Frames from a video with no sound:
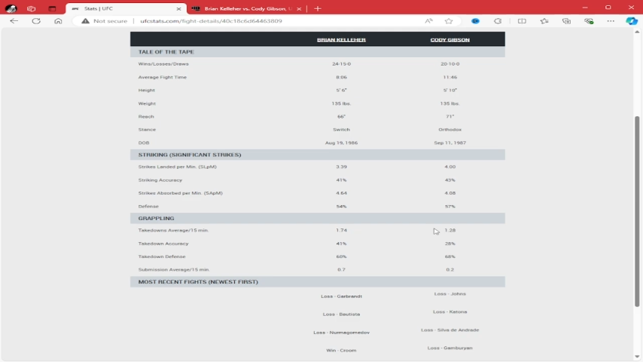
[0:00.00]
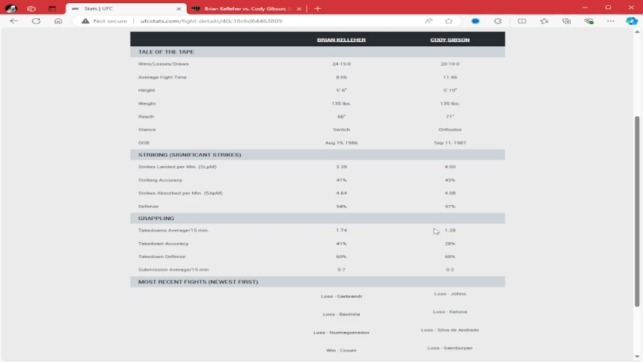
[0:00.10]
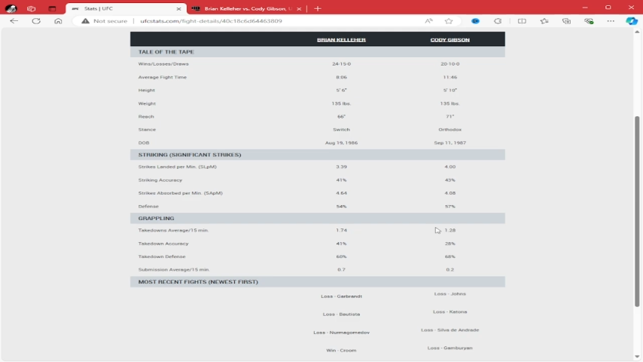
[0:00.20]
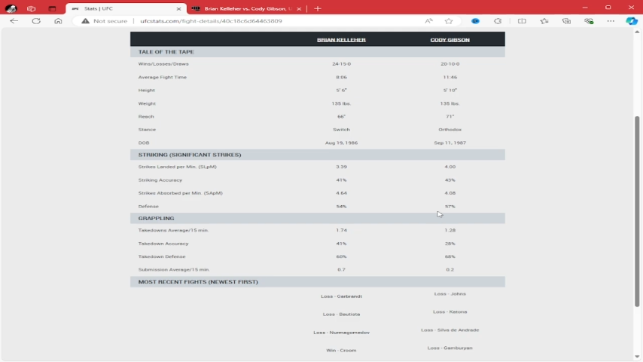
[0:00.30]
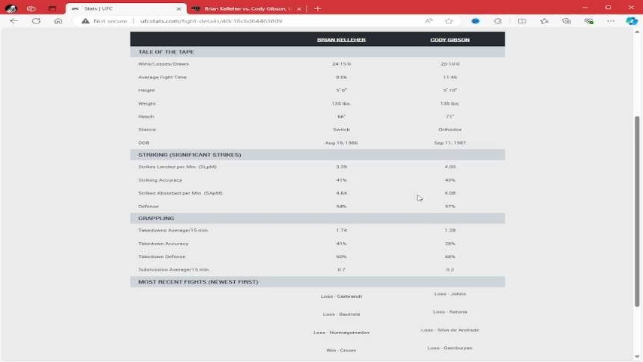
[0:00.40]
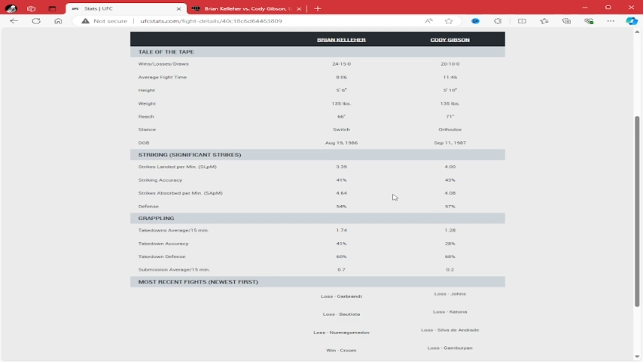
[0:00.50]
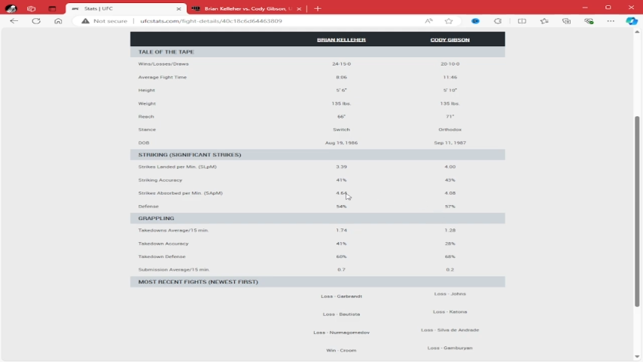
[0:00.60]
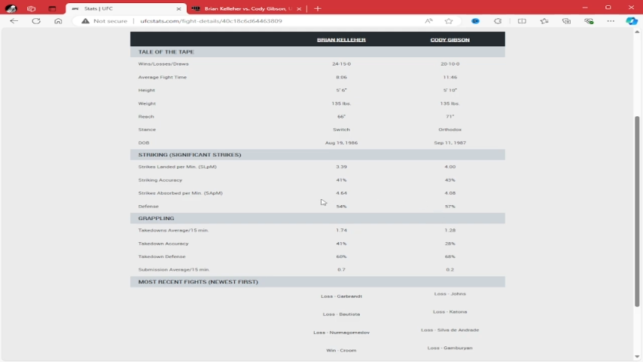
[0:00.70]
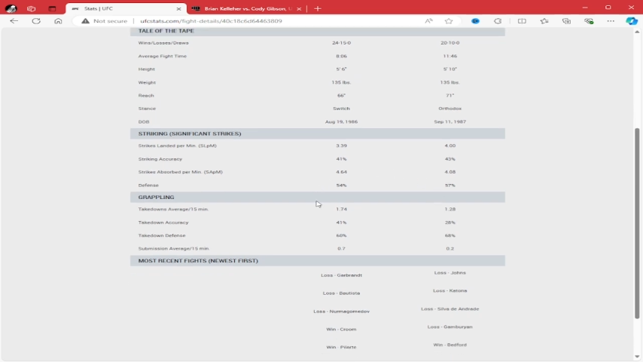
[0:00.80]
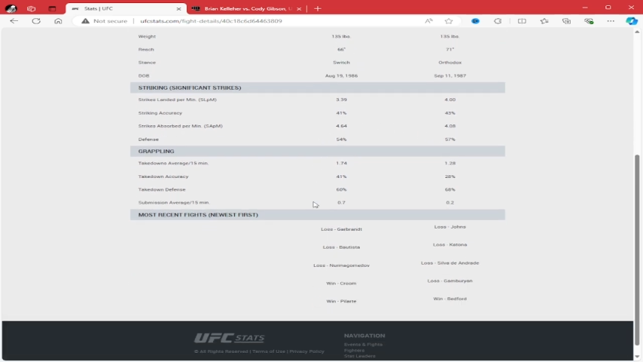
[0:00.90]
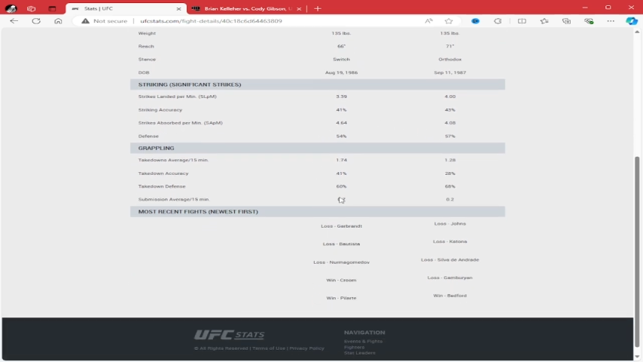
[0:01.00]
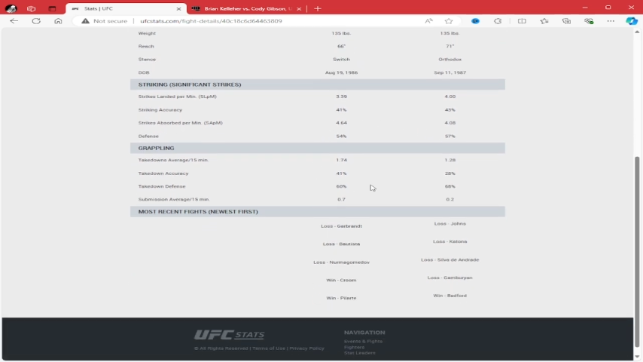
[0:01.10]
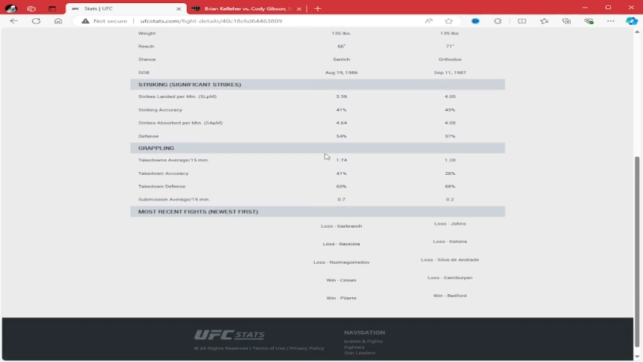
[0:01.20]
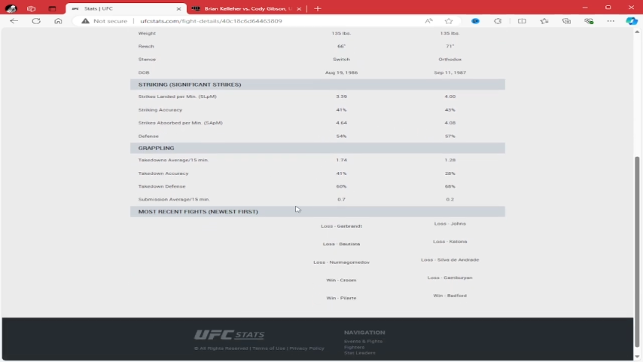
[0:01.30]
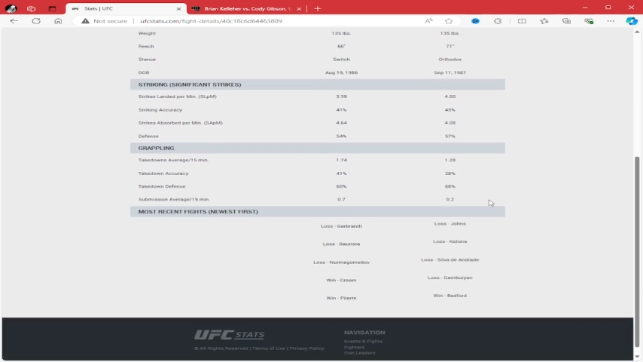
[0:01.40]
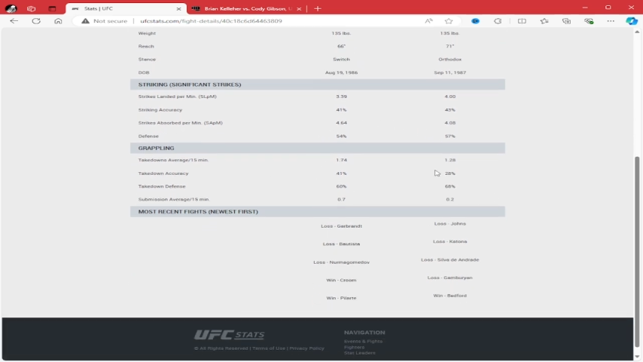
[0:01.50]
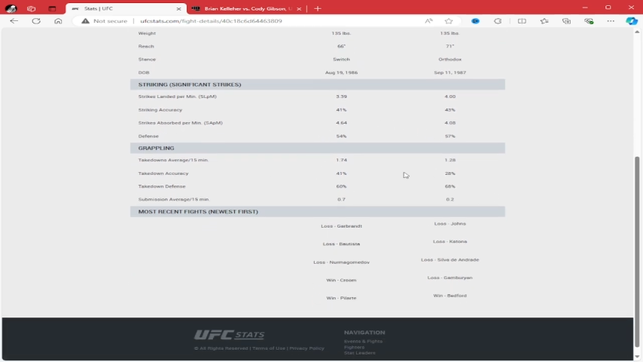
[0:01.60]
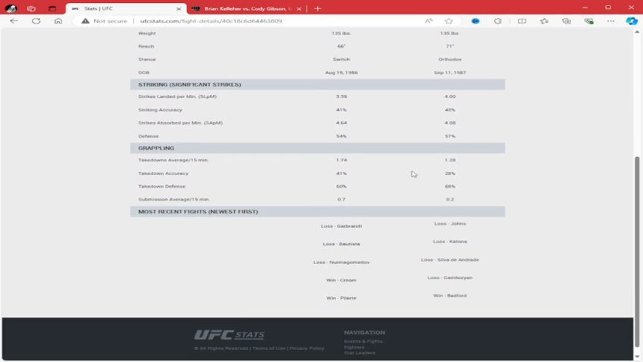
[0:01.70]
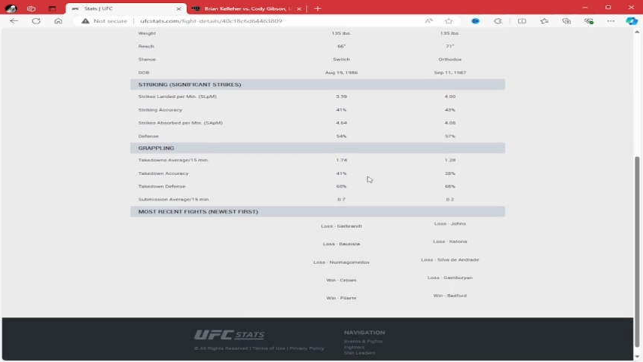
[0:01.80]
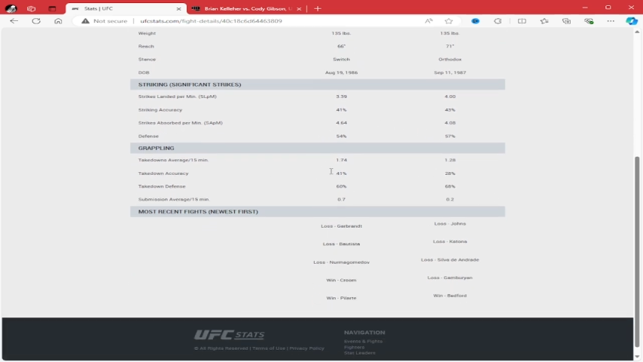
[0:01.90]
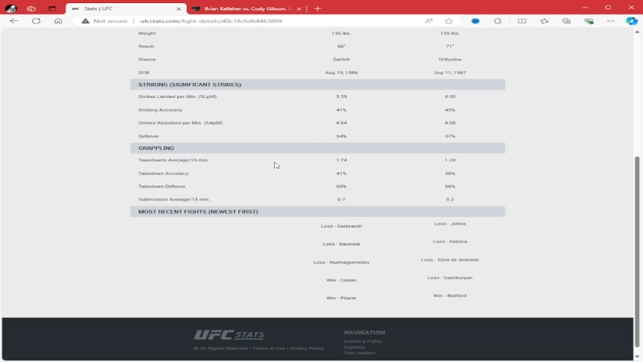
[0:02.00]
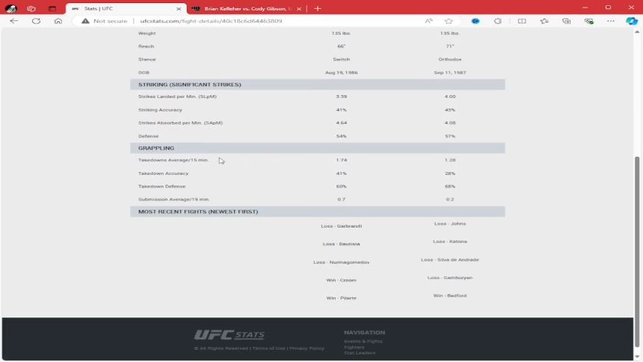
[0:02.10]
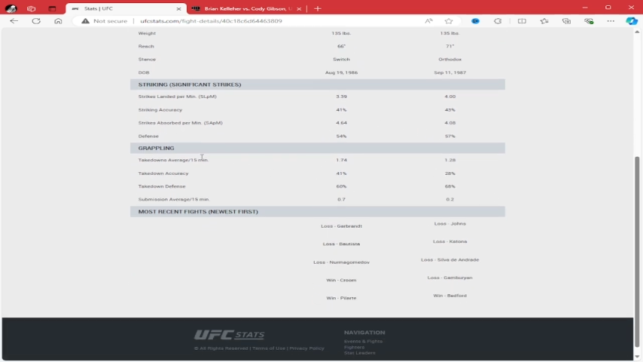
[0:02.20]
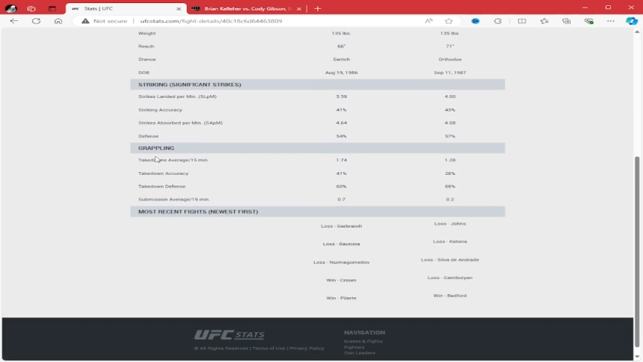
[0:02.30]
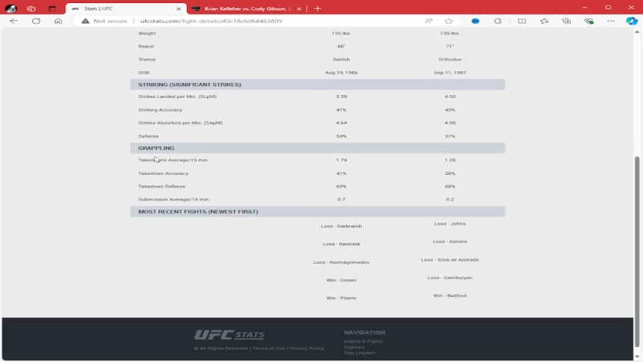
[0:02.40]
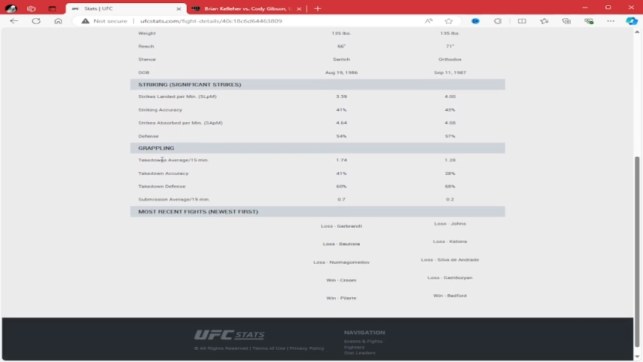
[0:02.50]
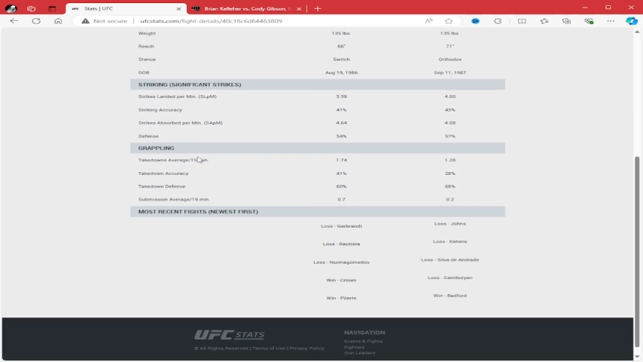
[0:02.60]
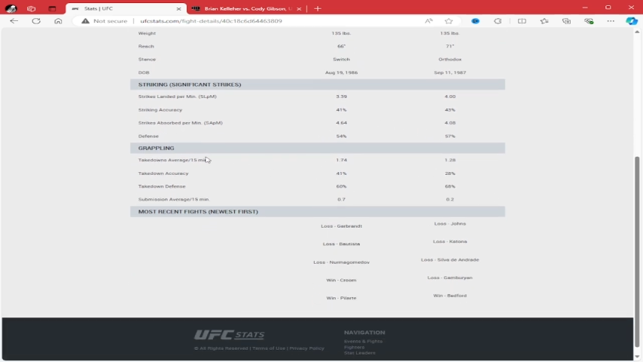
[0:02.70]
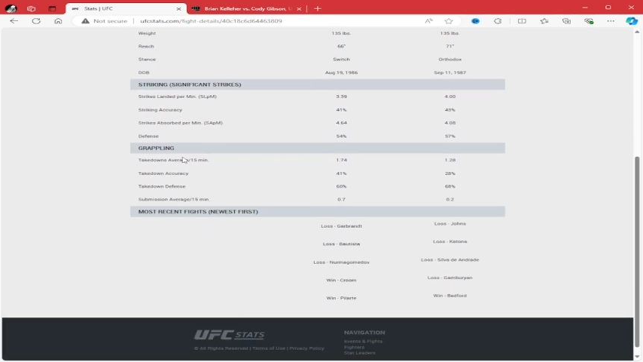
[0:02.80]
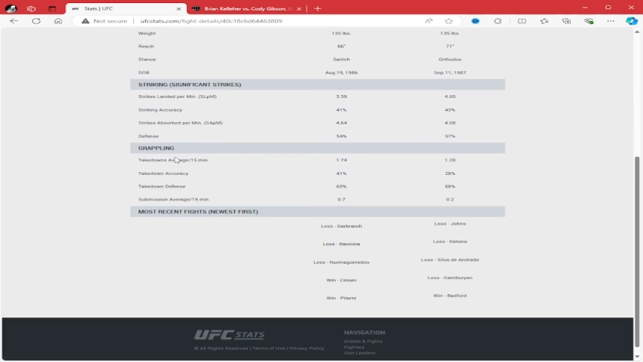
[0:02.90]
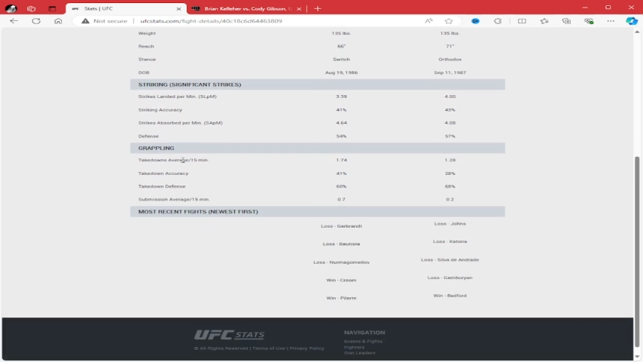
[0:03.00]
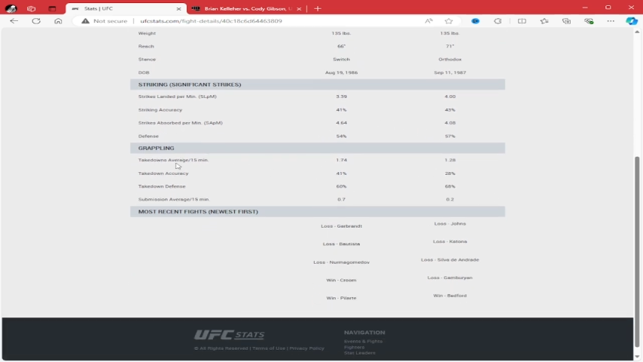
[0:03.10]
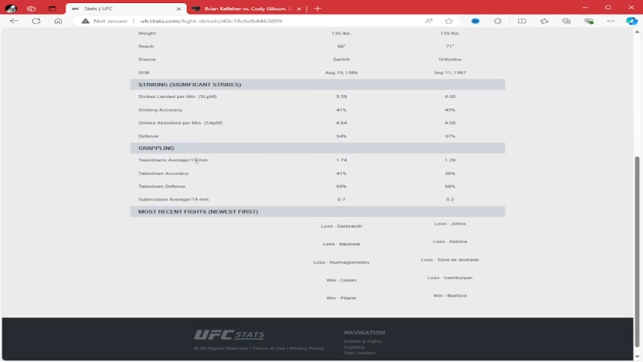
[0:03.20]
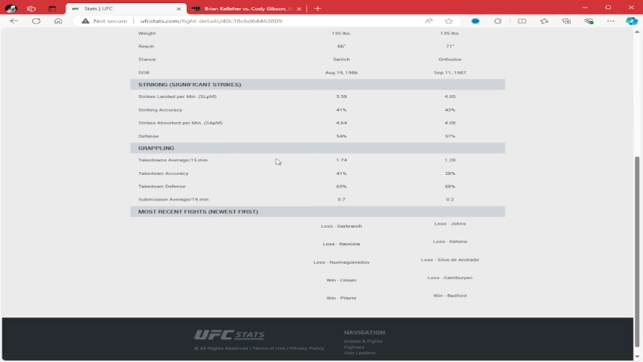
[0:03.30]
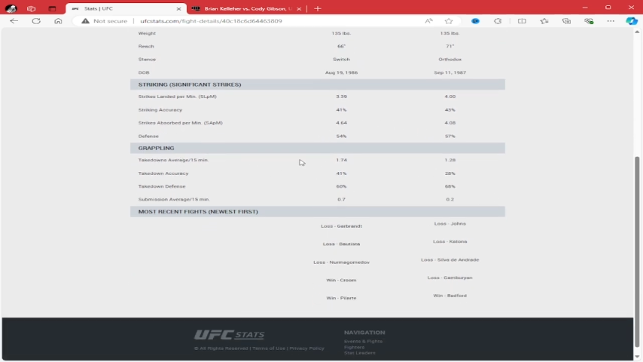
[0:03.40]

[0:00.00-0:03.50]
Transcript: (no speaker visible)